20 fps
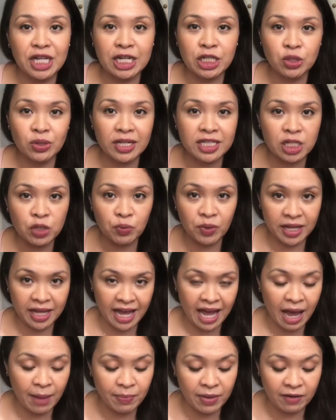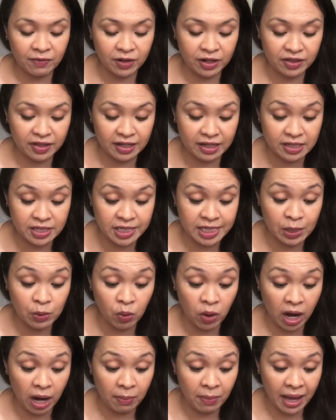I do like to recap everything and see
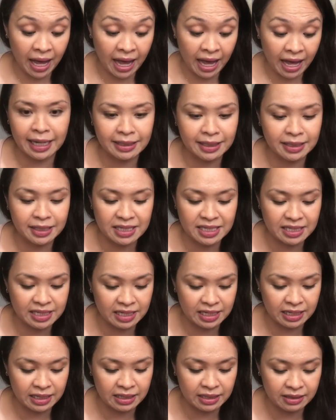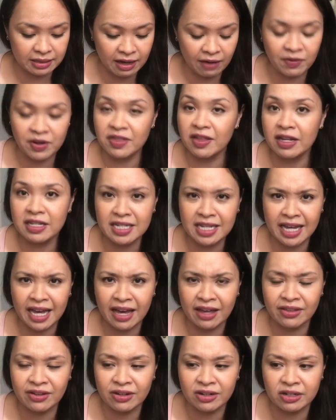where I'm at. I like to see everything
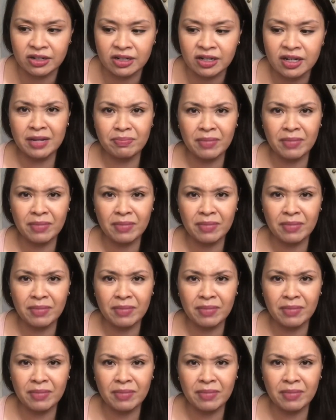together.